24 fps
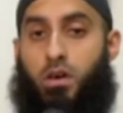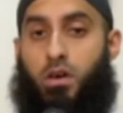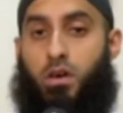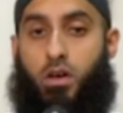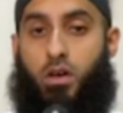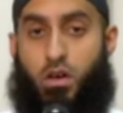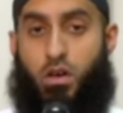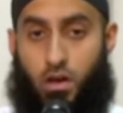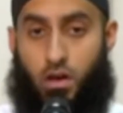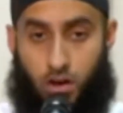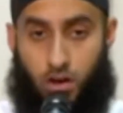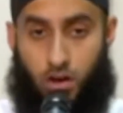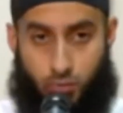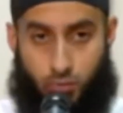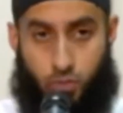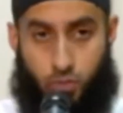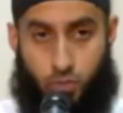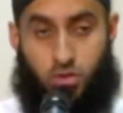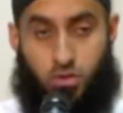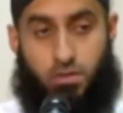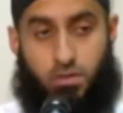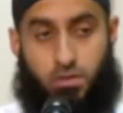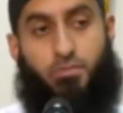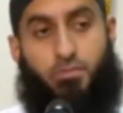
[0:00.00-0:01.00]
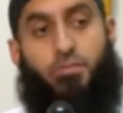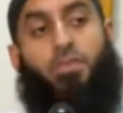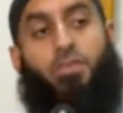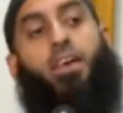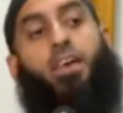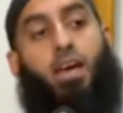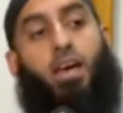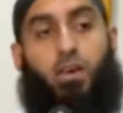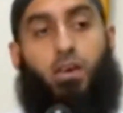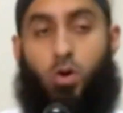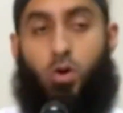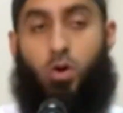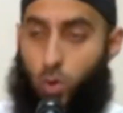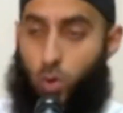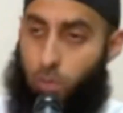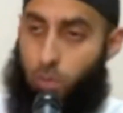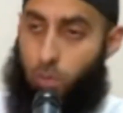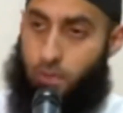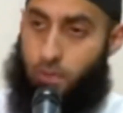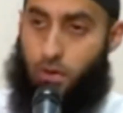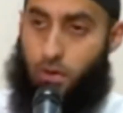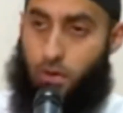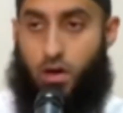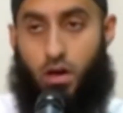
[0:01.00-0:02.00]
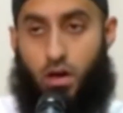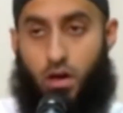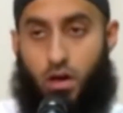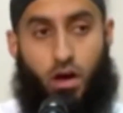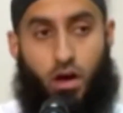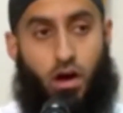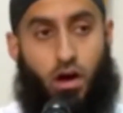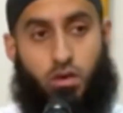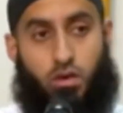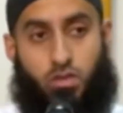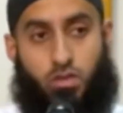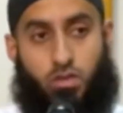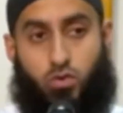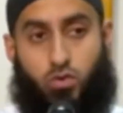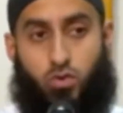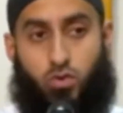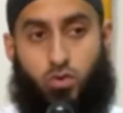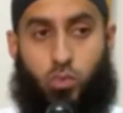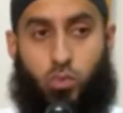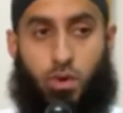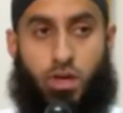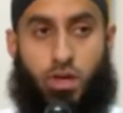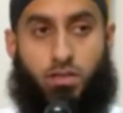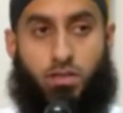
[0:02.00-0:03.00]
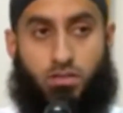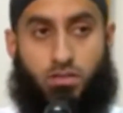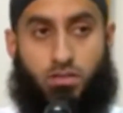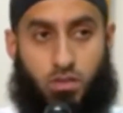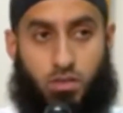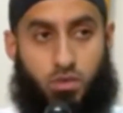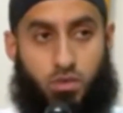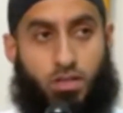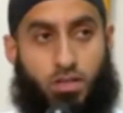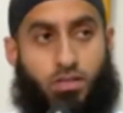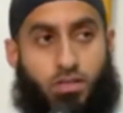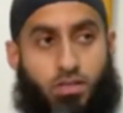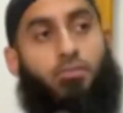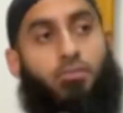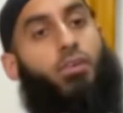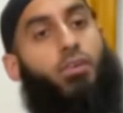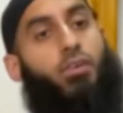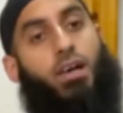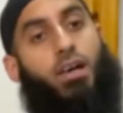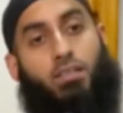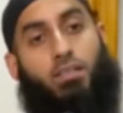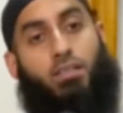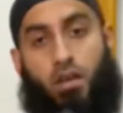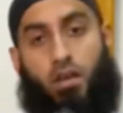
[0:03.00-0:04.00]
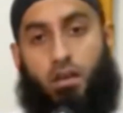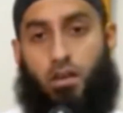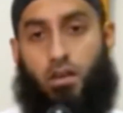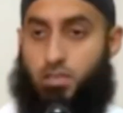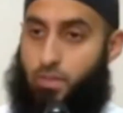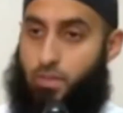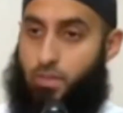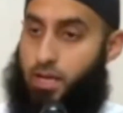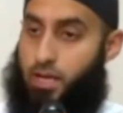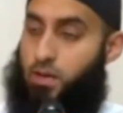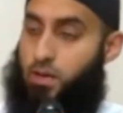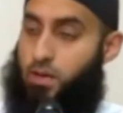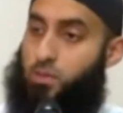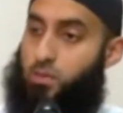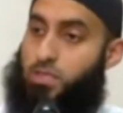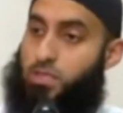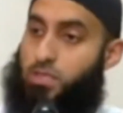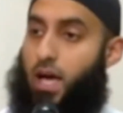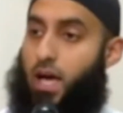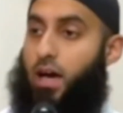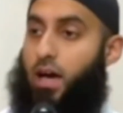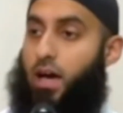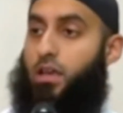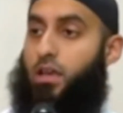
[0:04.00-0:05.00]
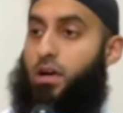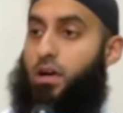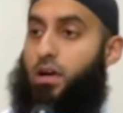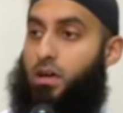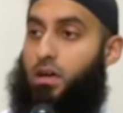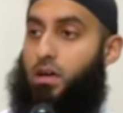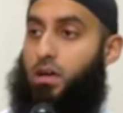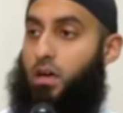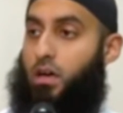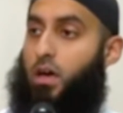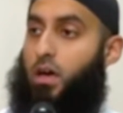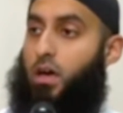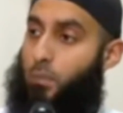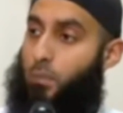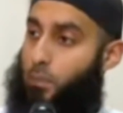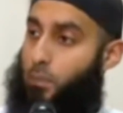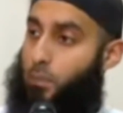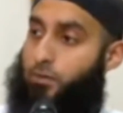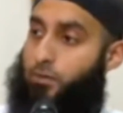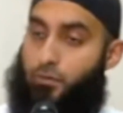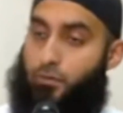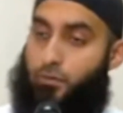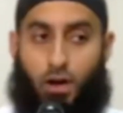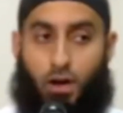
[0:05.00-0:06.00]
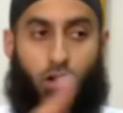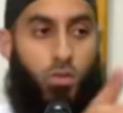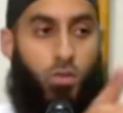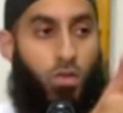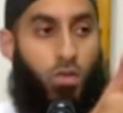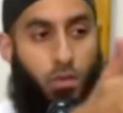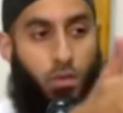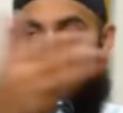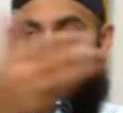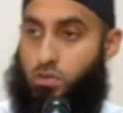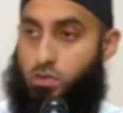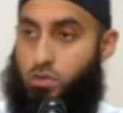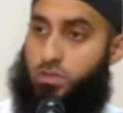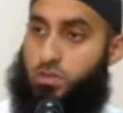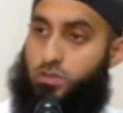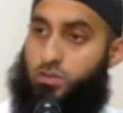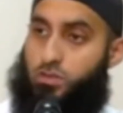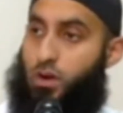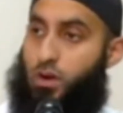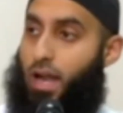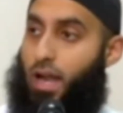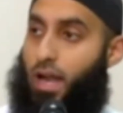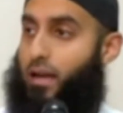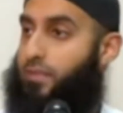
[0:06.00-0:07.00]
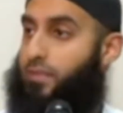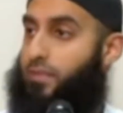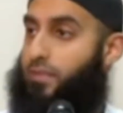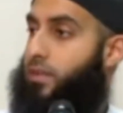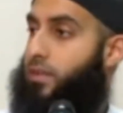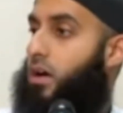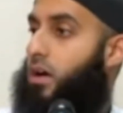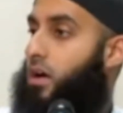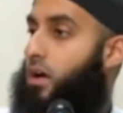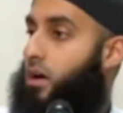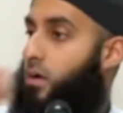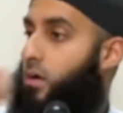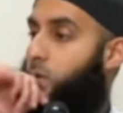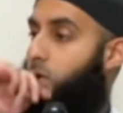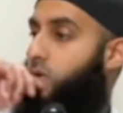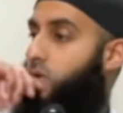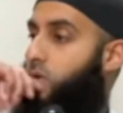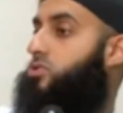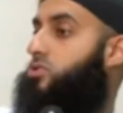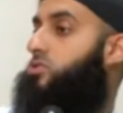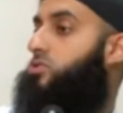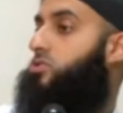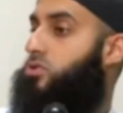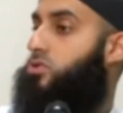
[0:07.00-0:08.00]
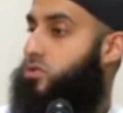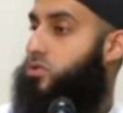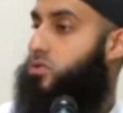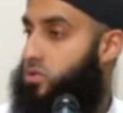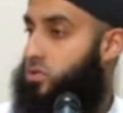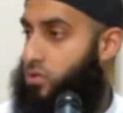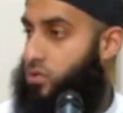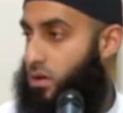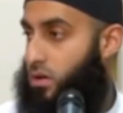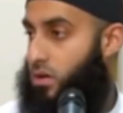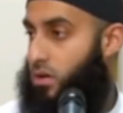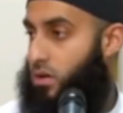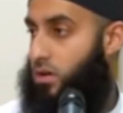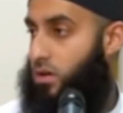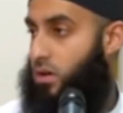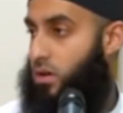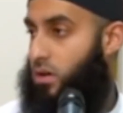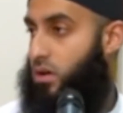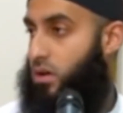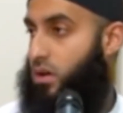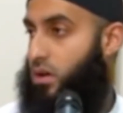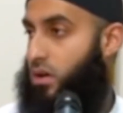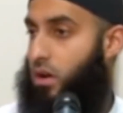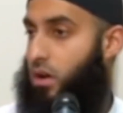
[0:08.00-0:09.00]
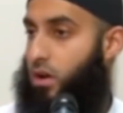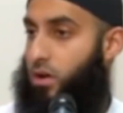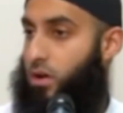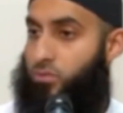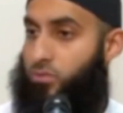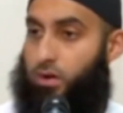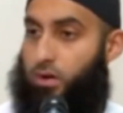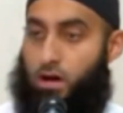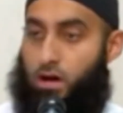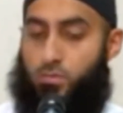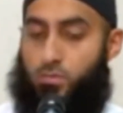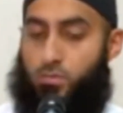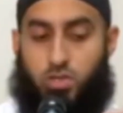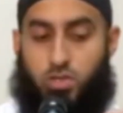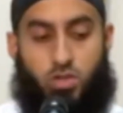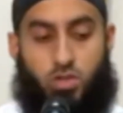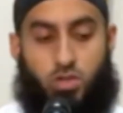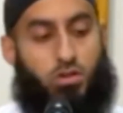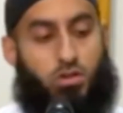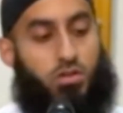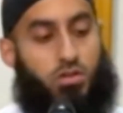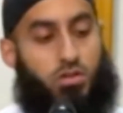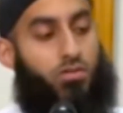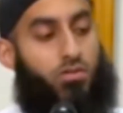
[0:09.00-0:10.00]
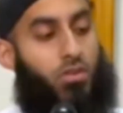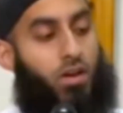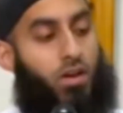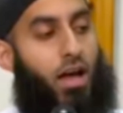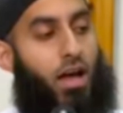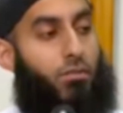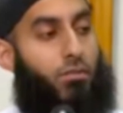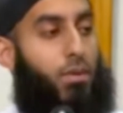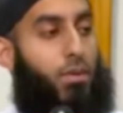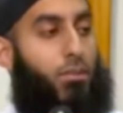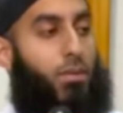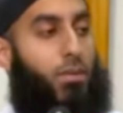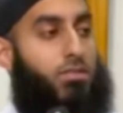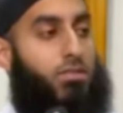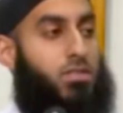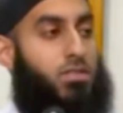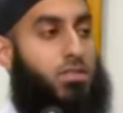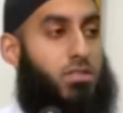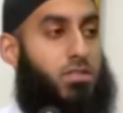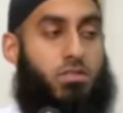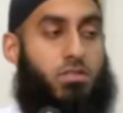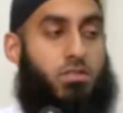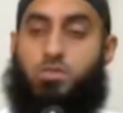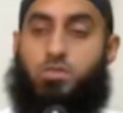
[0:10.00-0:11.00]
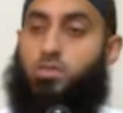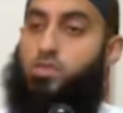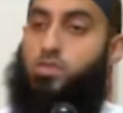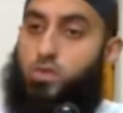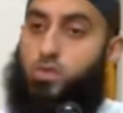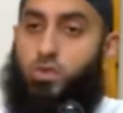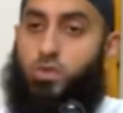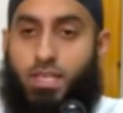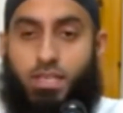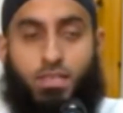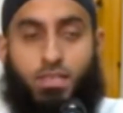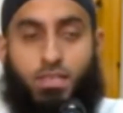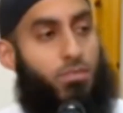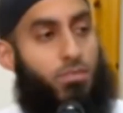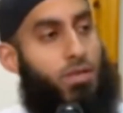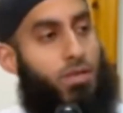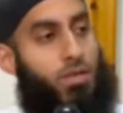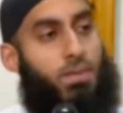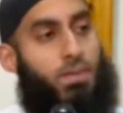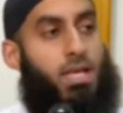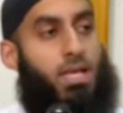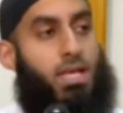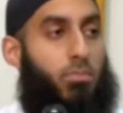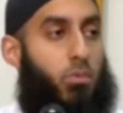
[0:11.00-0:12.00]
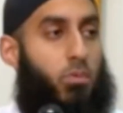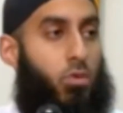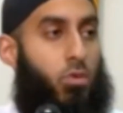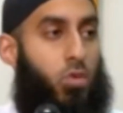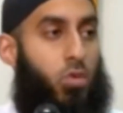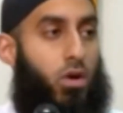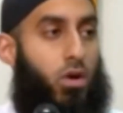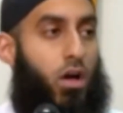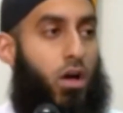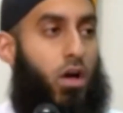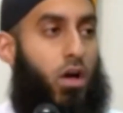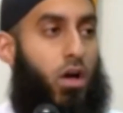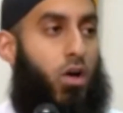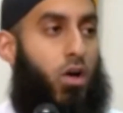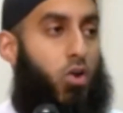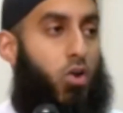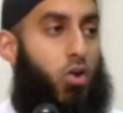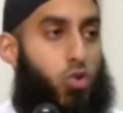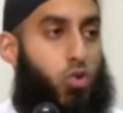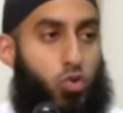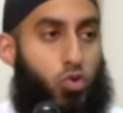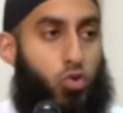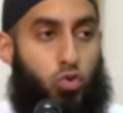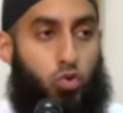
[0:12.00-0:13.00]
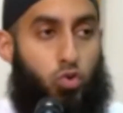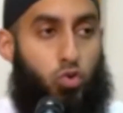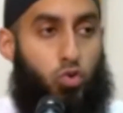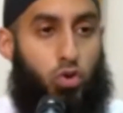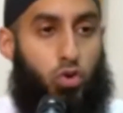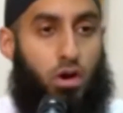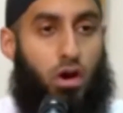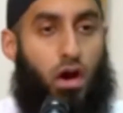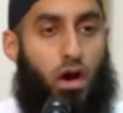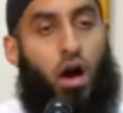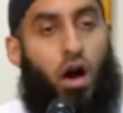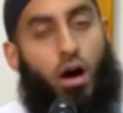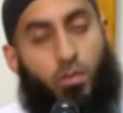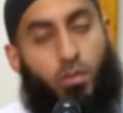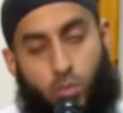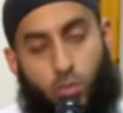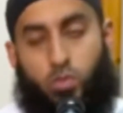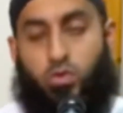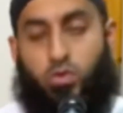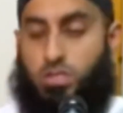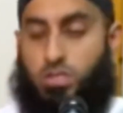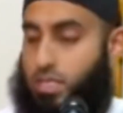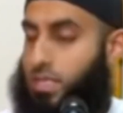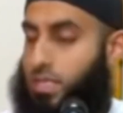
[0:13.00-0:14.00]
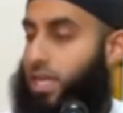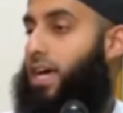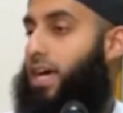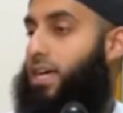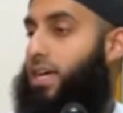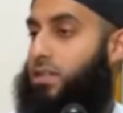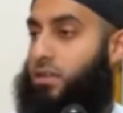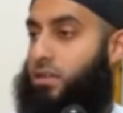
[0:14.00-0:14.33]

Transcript: Of course, fear and hope are two wings that you need to fly to Allah subhanahu wa ta'ala. But throughout the most of your life, what should you do? For a majority of your life, my brothers and sisters, you need to be people who are more scared.